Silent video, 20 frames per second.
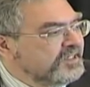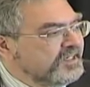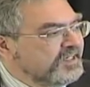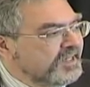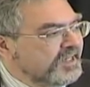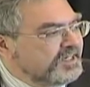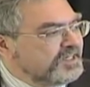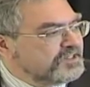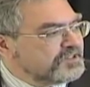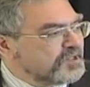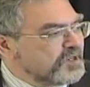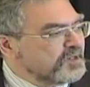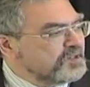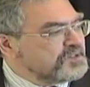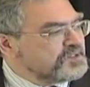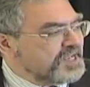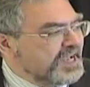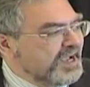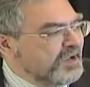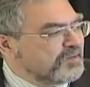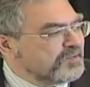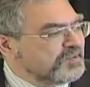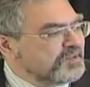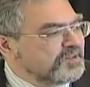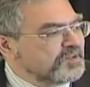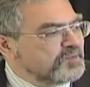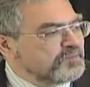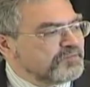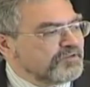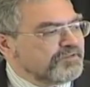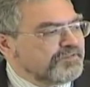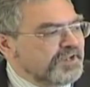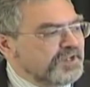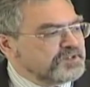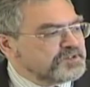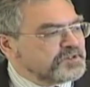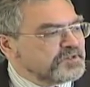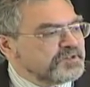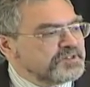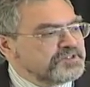And it turns out that the
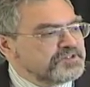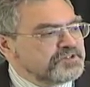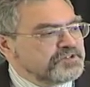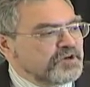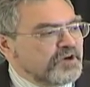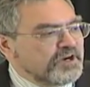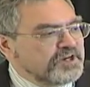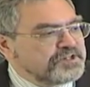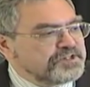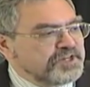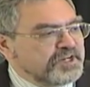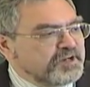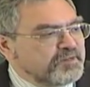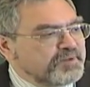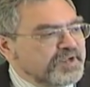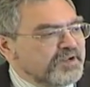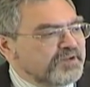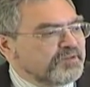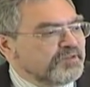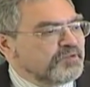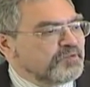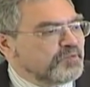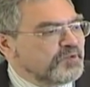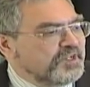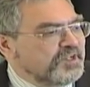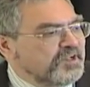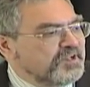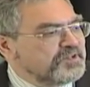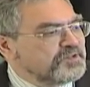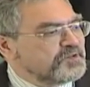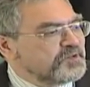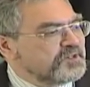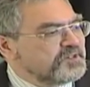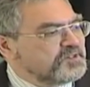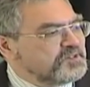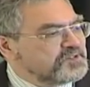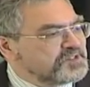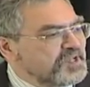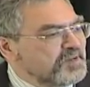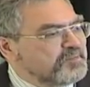professor is charging about $300
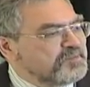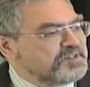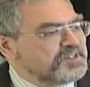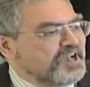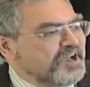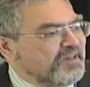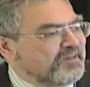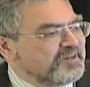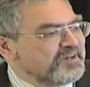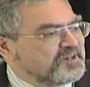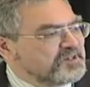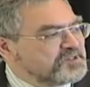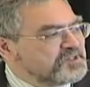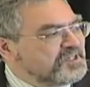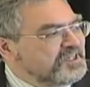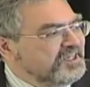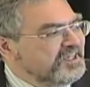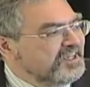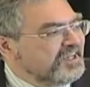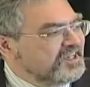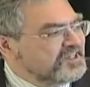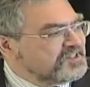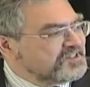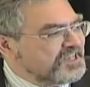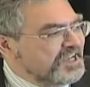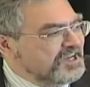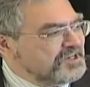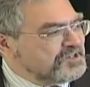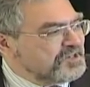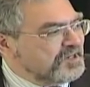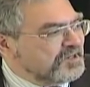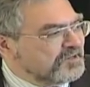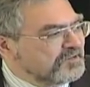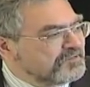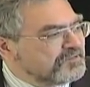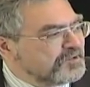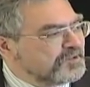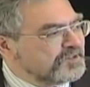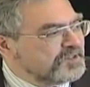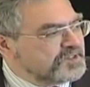and some a session
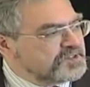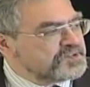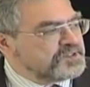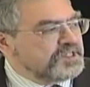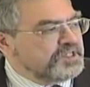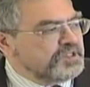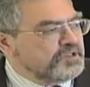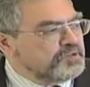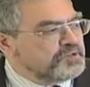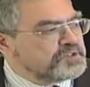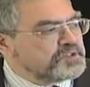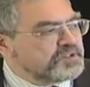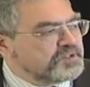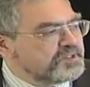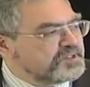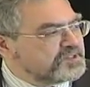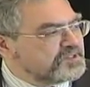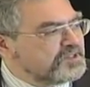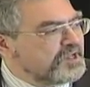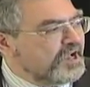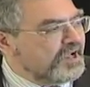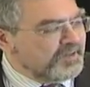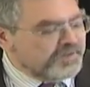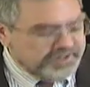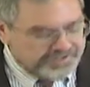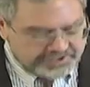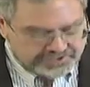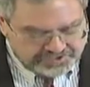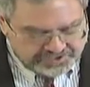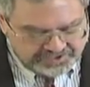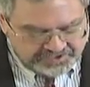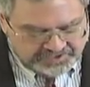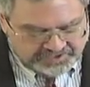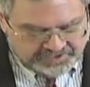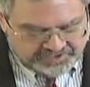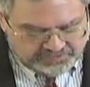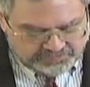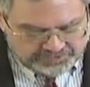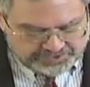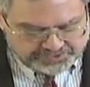for this useless knowledge,
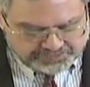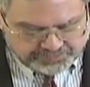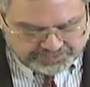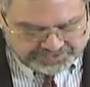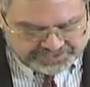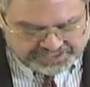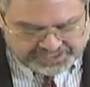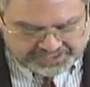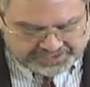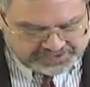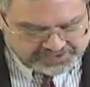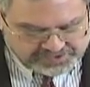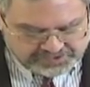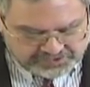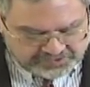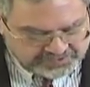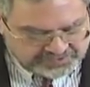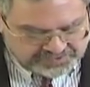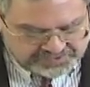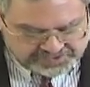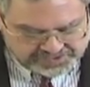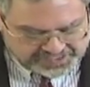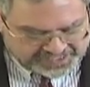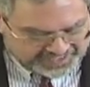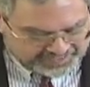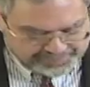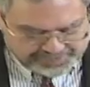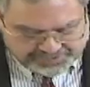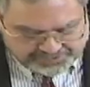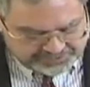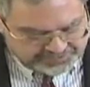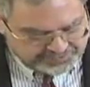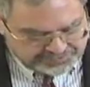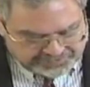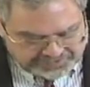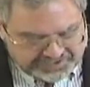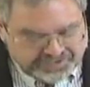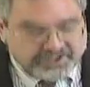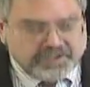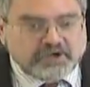which will take students
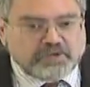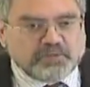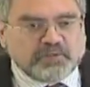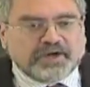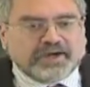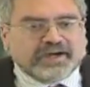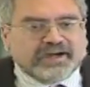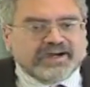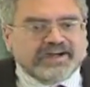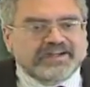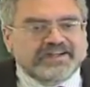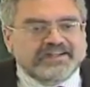absolutely nowhere.